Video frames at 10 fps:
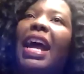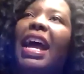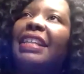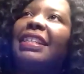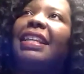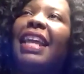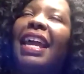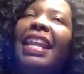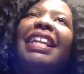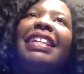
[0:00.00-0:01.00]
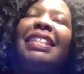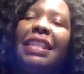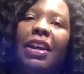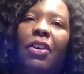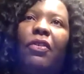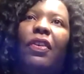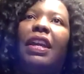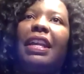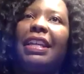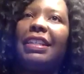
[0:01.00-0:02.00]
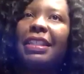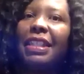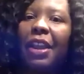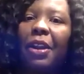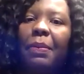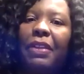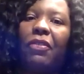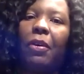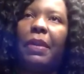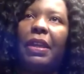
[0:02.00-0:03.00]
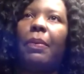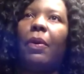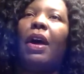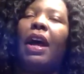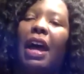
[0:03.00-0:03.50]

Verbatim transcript: I say that in itself is therapy for people.